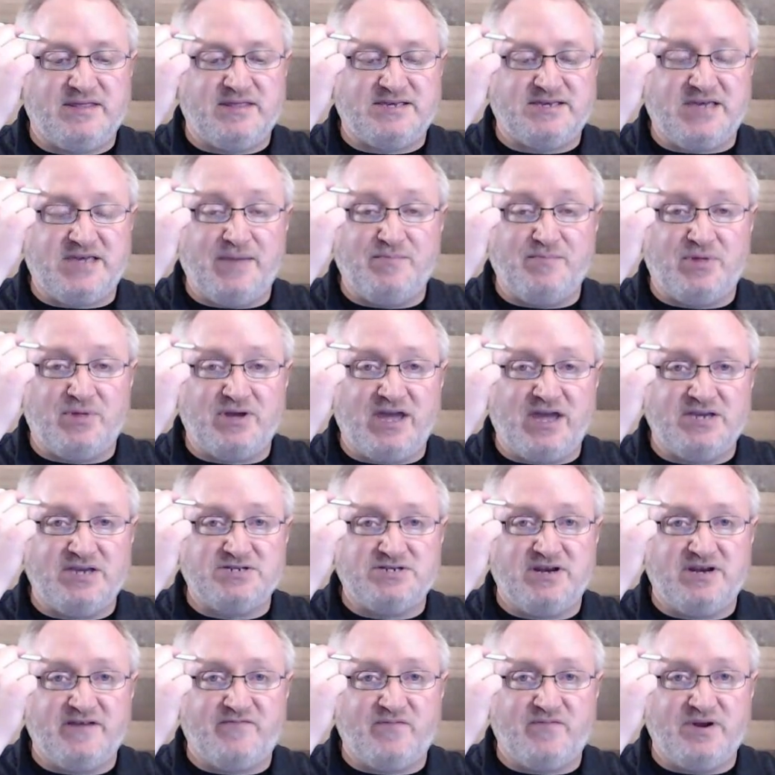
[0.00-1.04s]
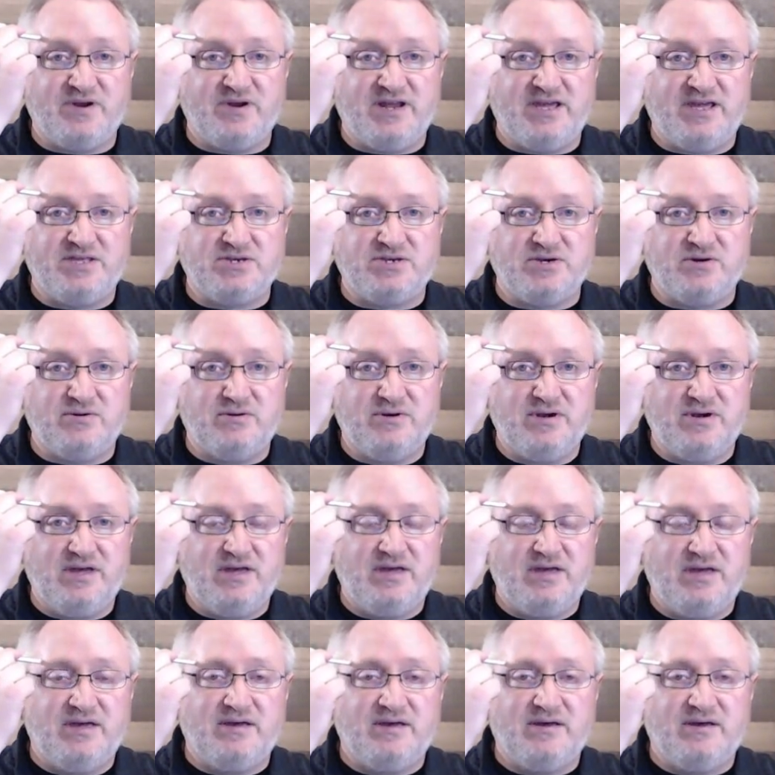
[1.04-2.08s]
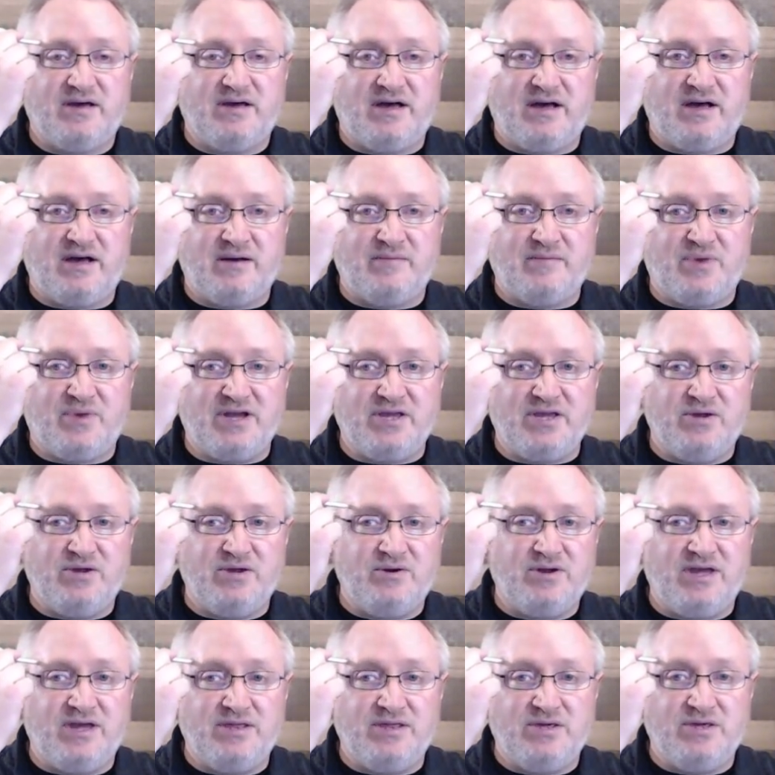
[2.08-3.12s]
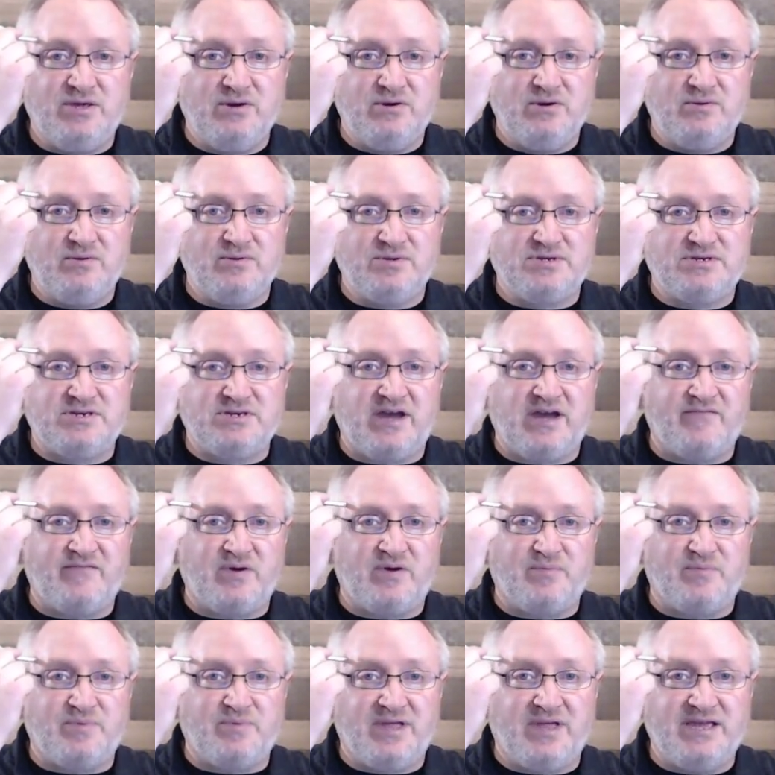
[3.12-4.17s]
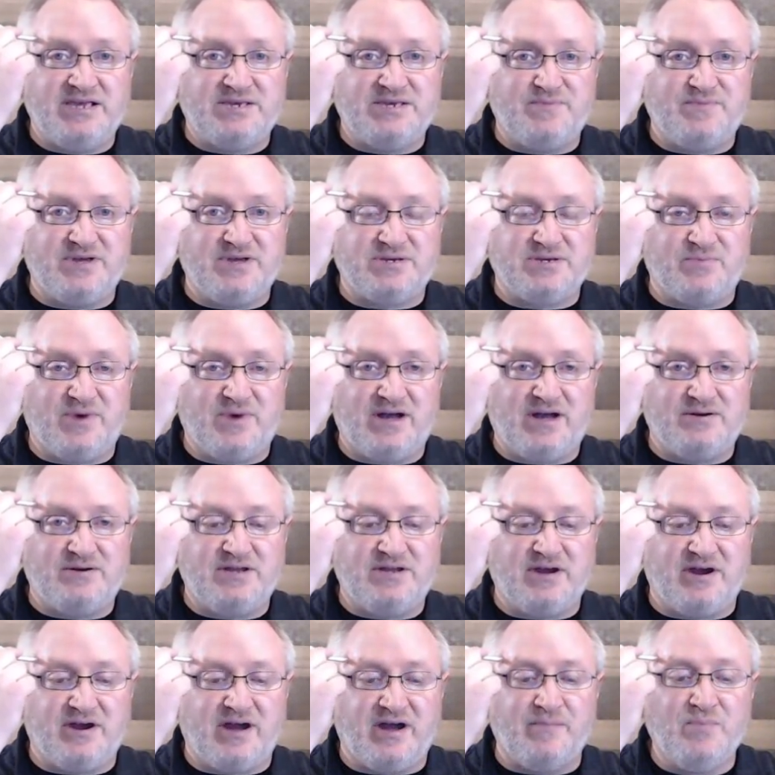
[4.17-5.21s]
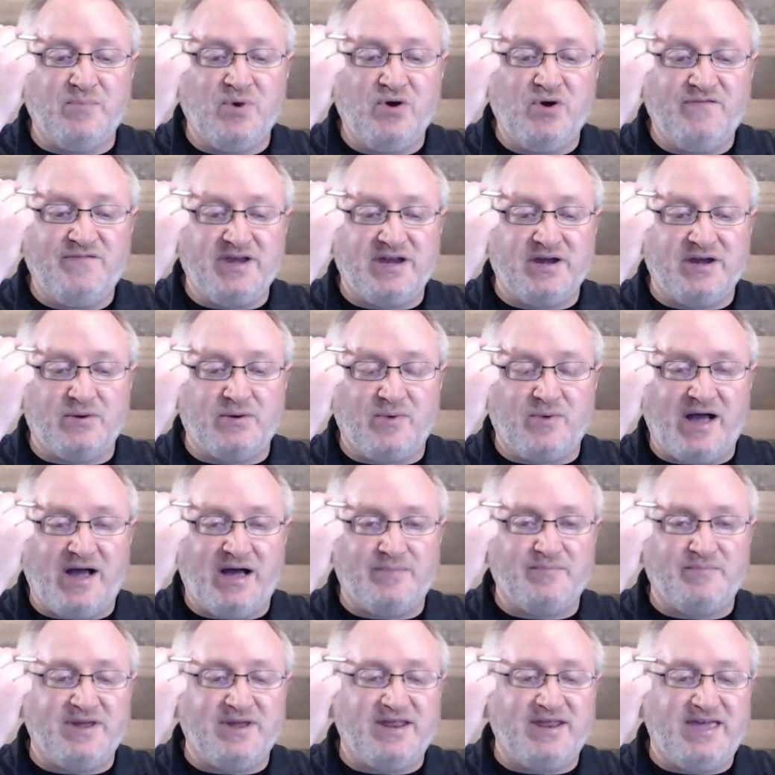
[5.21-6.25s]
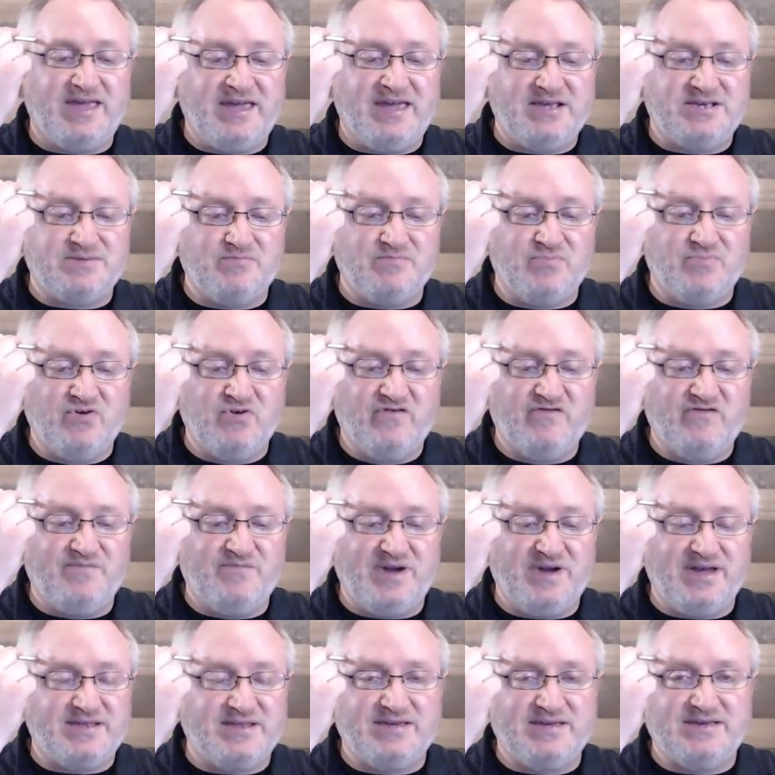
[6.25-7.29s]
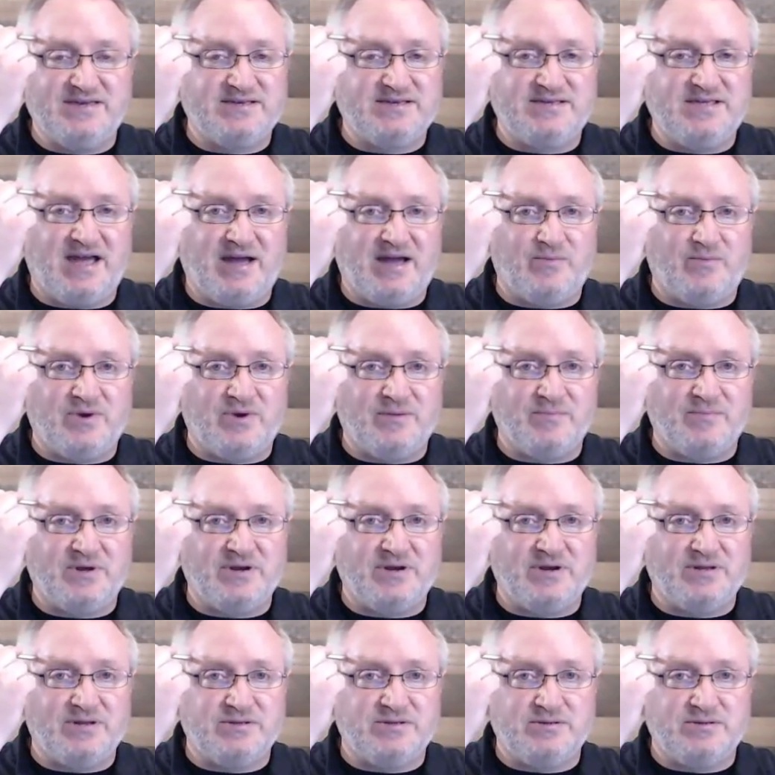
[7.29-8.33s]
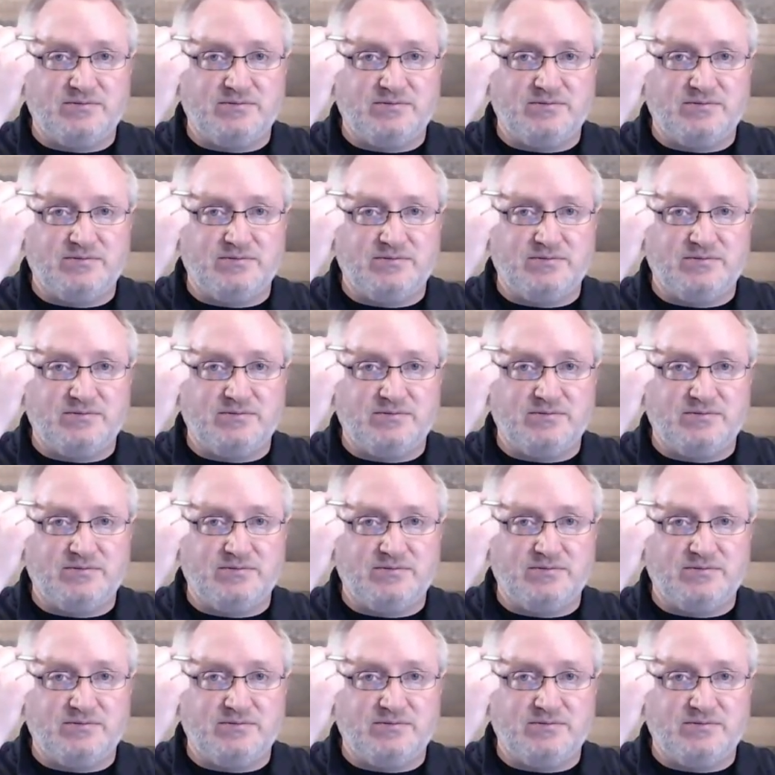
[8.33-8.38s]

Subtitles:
same location if we need to. But you can use several placements around here. I'm moving it around, but each movement is not what I'm going to